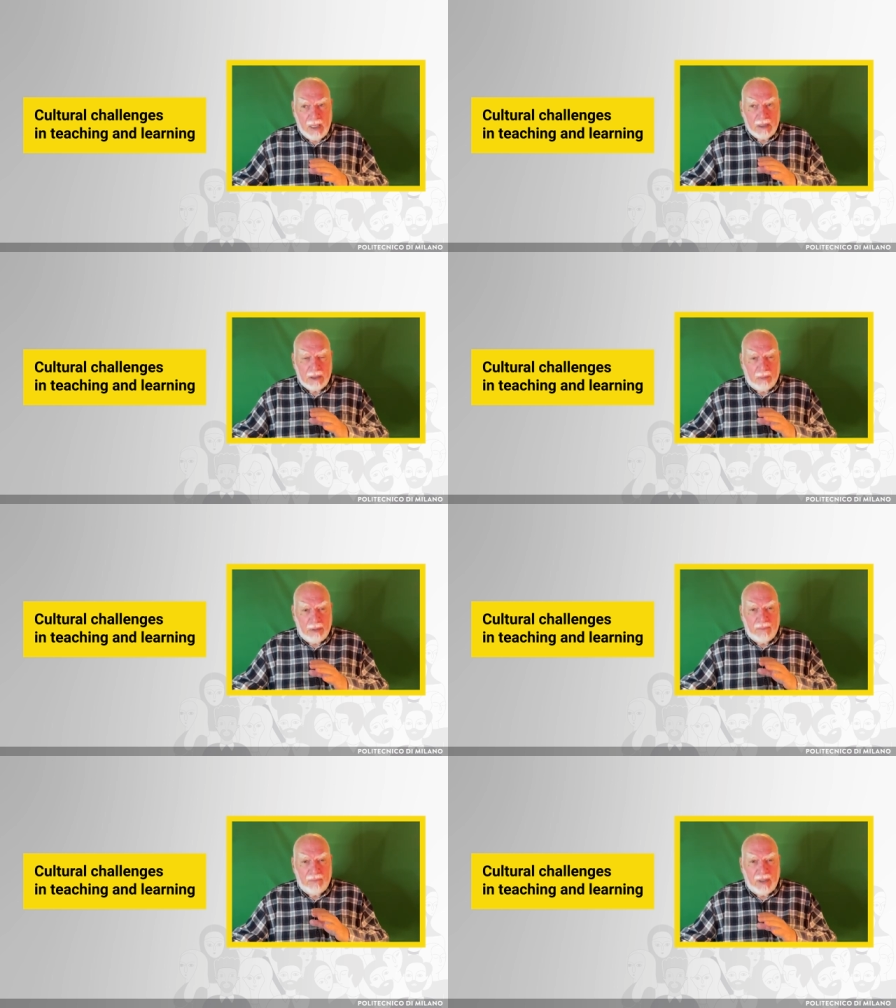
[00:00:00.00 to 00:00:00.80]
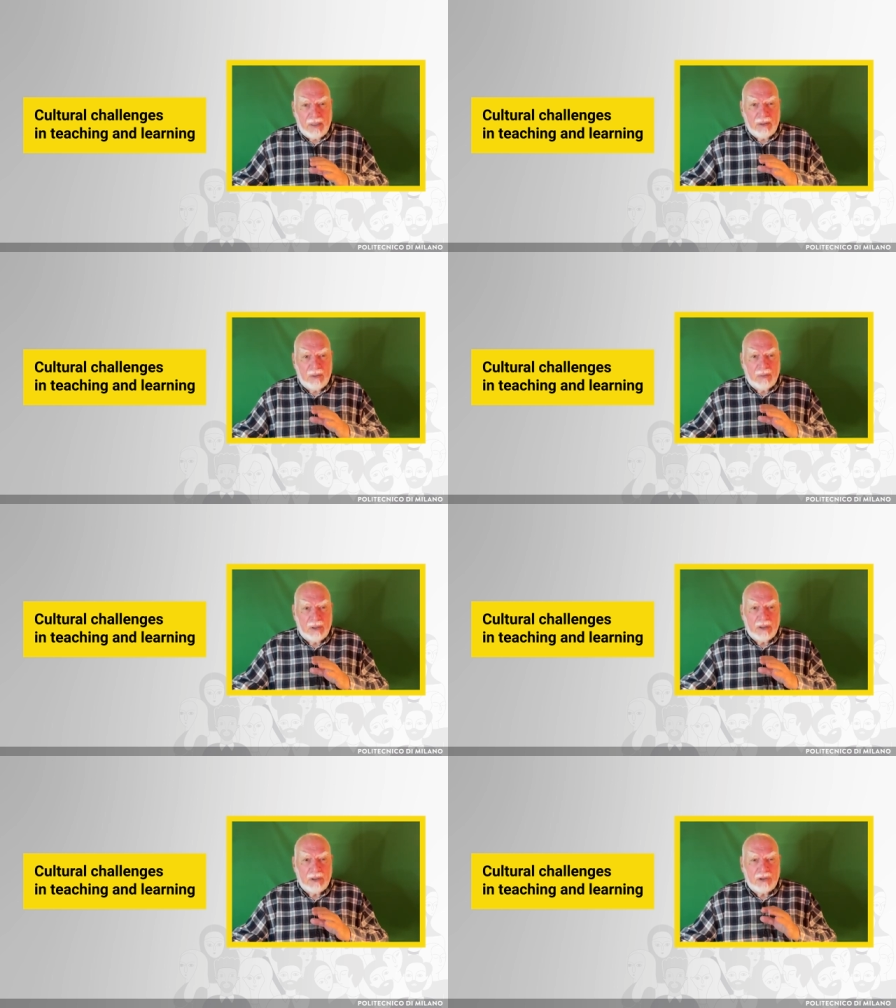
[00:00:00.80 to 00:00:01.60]
So we invite you
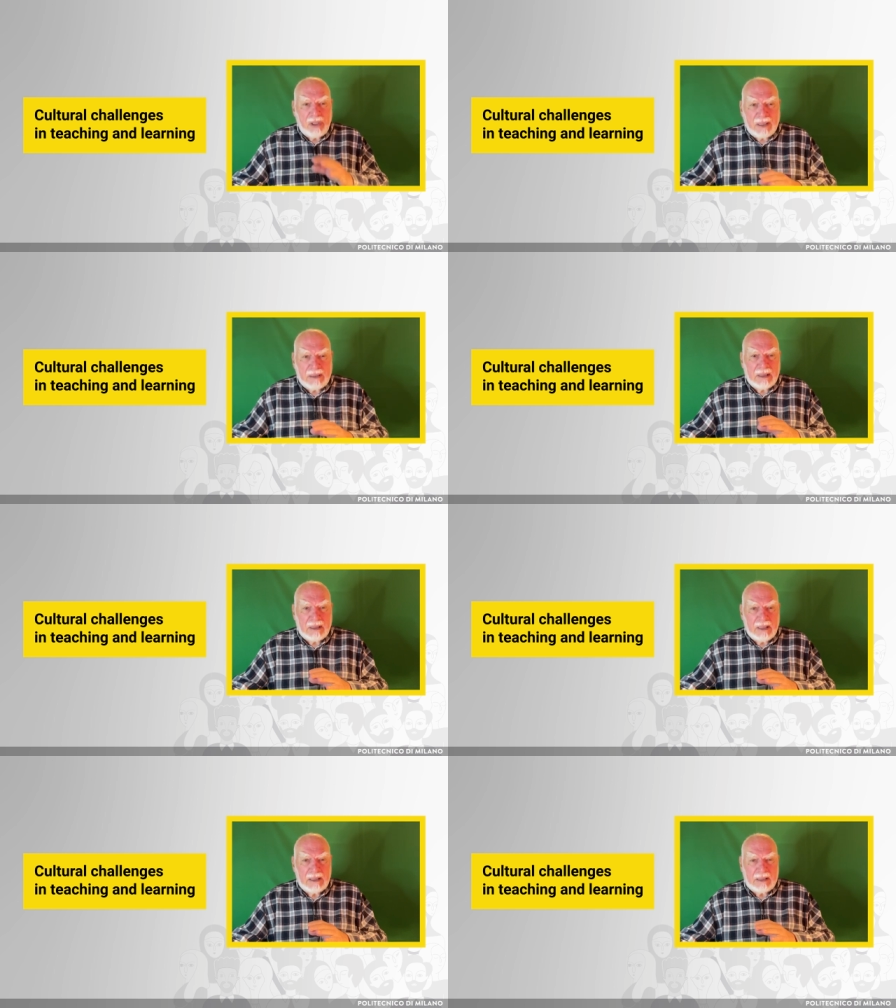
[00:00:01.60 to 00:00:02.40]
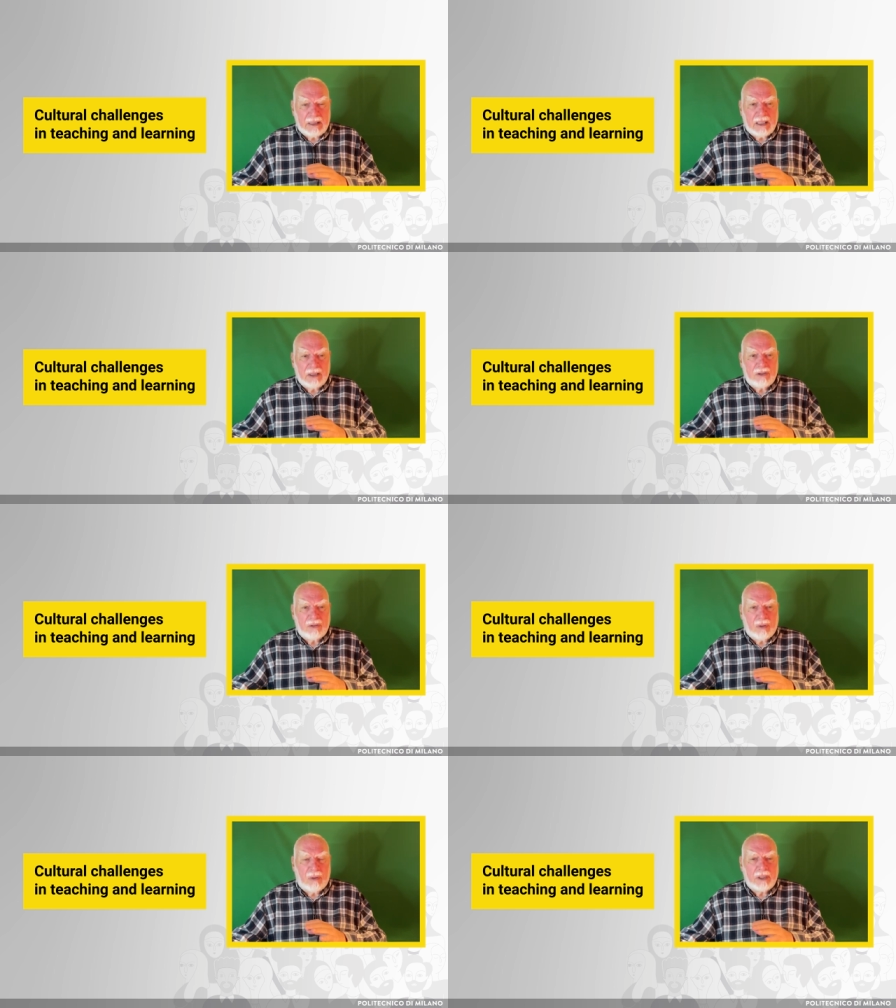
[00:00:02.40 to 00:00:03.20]
to check this list against
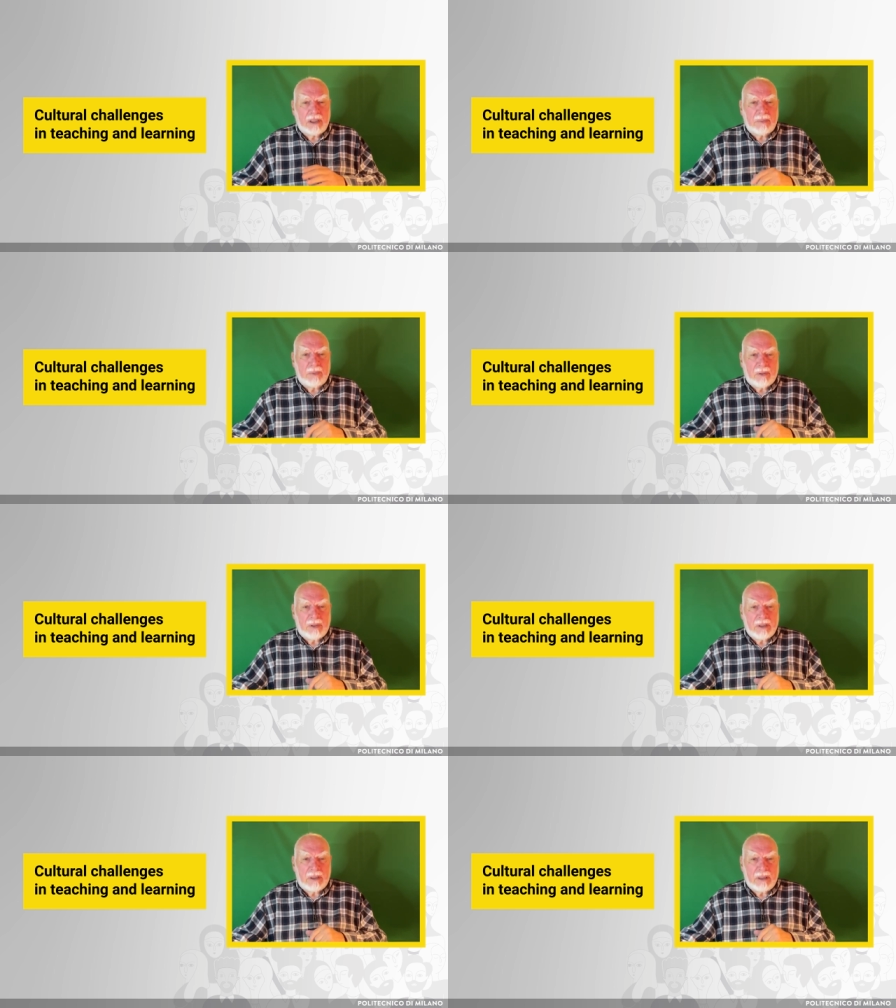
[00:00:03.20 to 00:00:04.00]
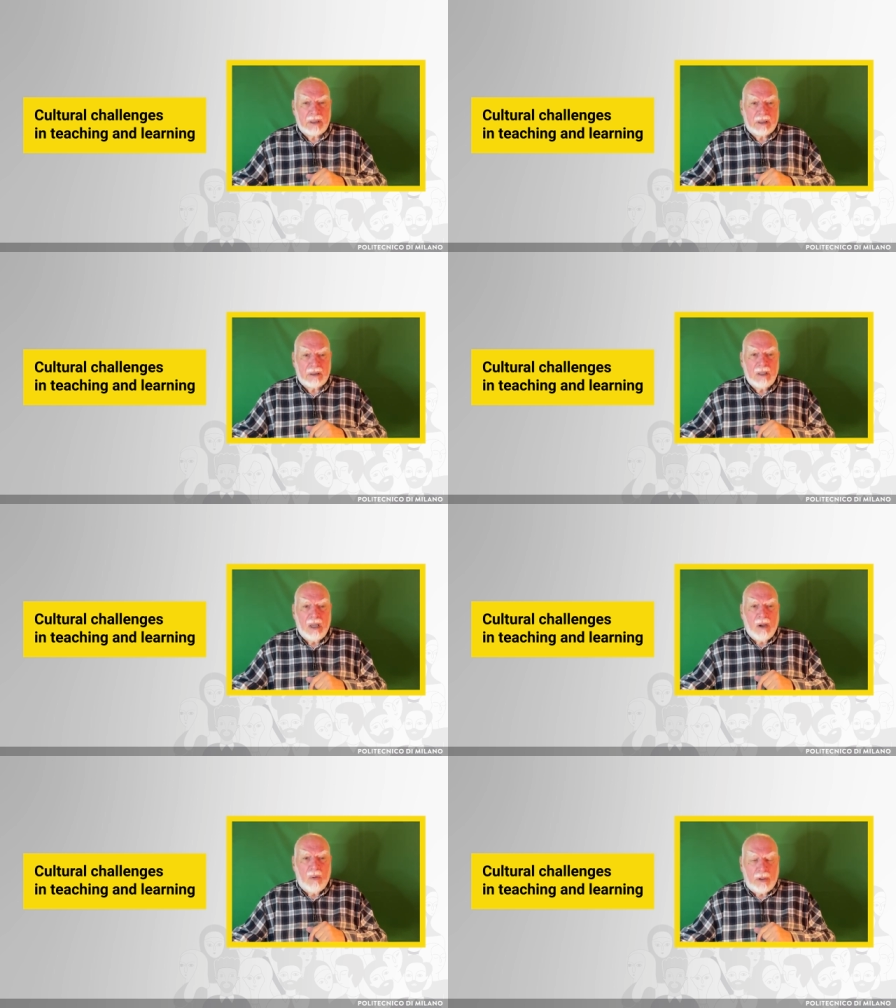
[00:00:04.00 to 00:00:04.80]
your own experiences and
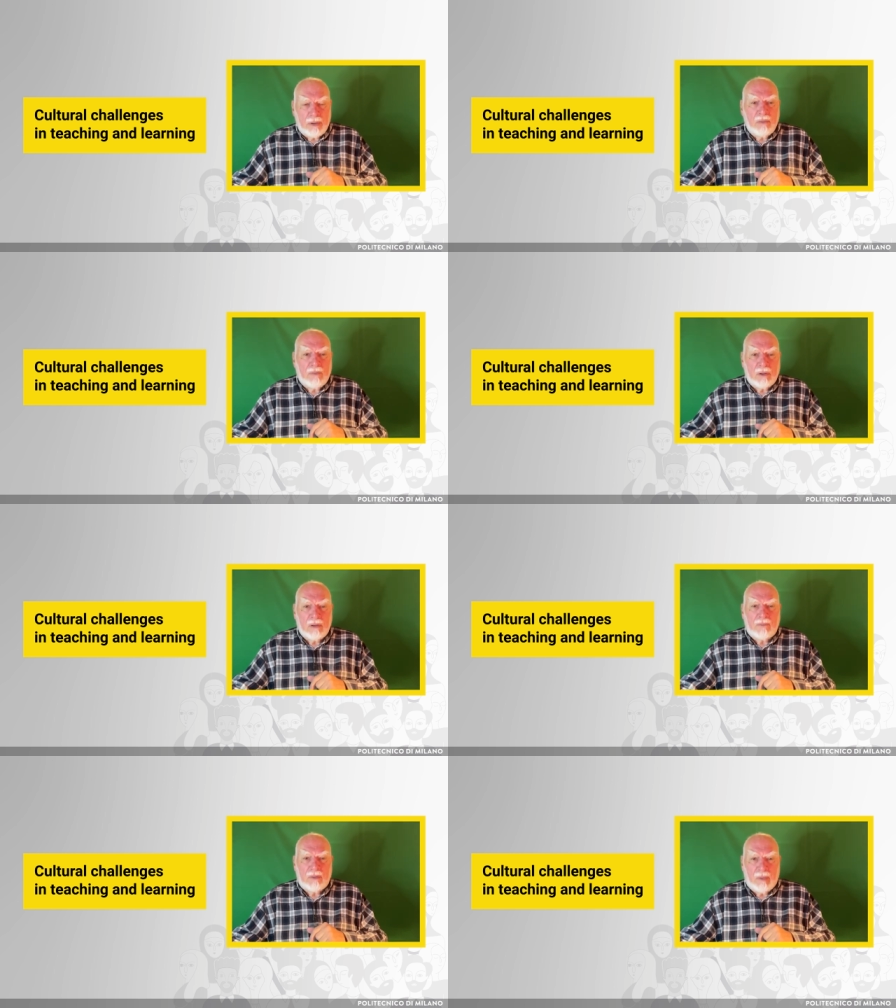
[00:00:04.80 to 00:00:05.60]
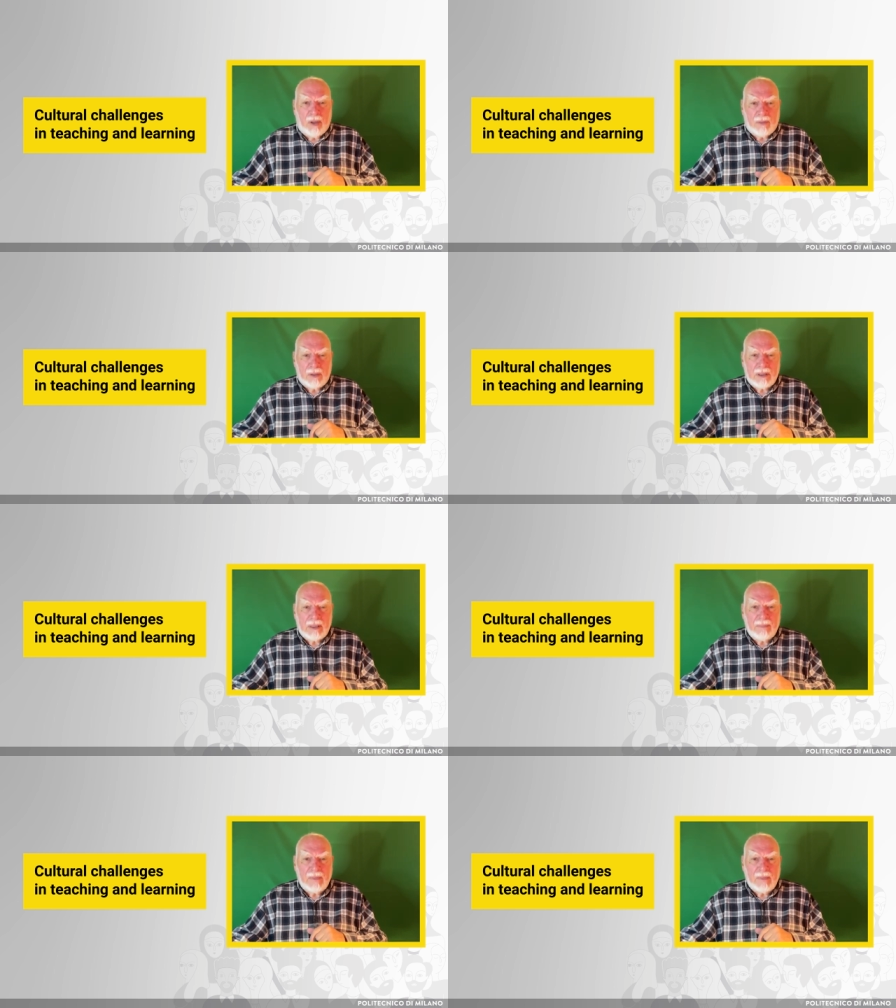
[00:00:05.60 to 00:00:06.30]
what you've heard from others.